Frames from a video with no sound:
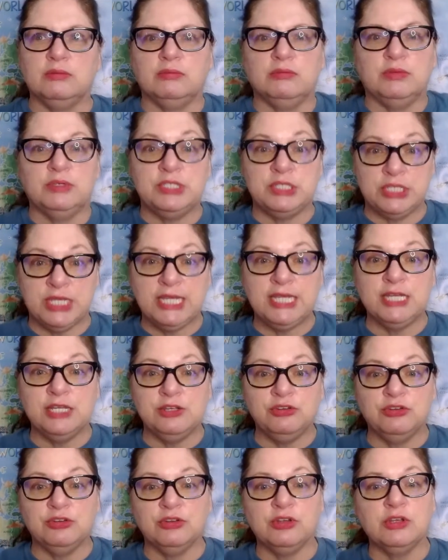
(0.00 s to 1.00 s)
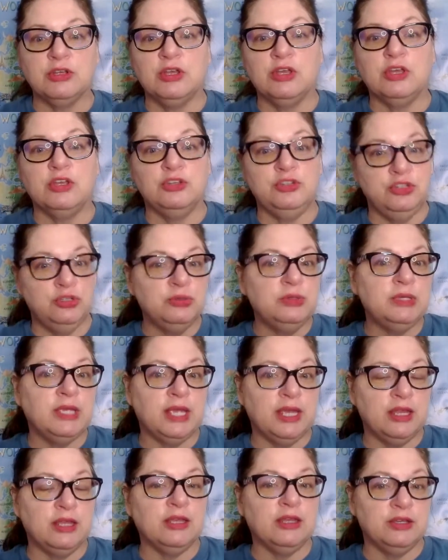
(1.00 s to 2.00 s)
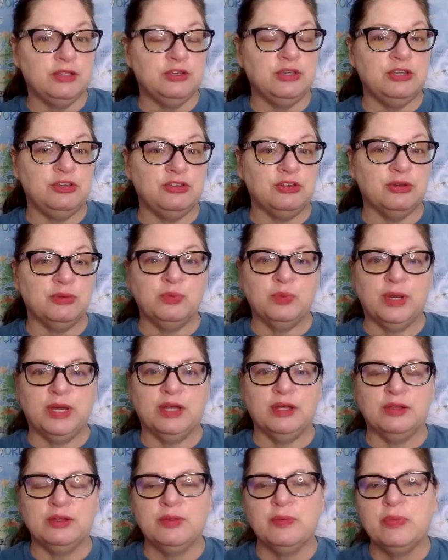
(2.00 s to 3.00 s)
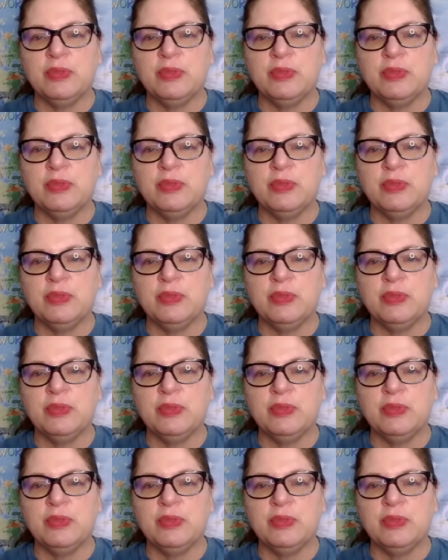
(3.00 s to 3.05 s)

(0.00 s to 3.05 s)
teach, you can teach it well.